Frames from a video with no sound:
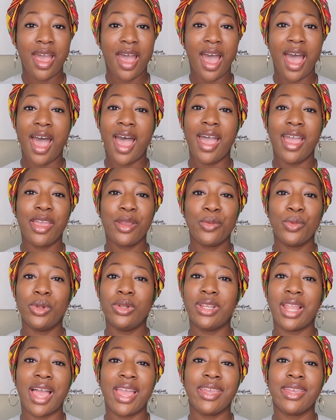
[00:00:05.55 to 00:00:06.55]
I
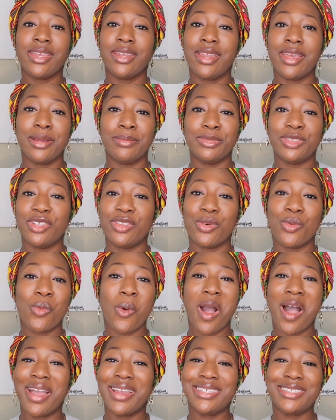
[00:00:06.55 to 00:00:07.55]
will liken him to the
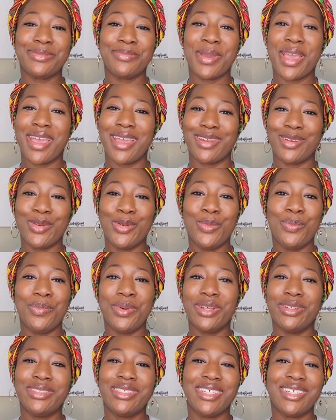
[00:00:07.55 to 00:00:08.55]
wise man who
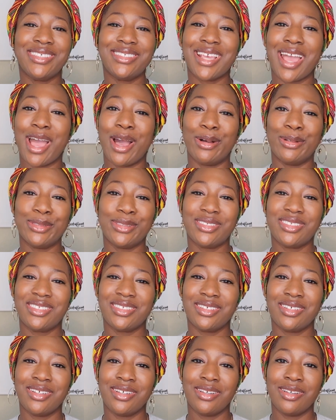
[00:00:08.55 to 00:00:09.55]
built his
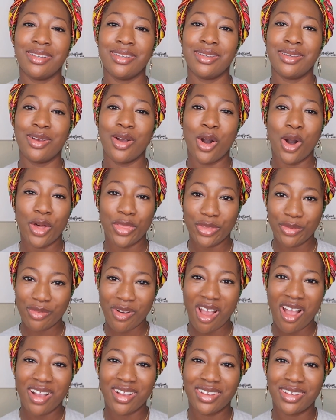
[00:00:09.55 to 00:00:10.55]
house on the
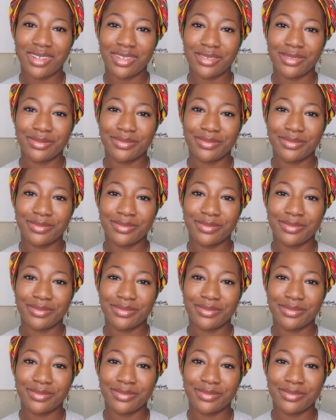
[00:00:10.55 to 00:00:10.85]
rock.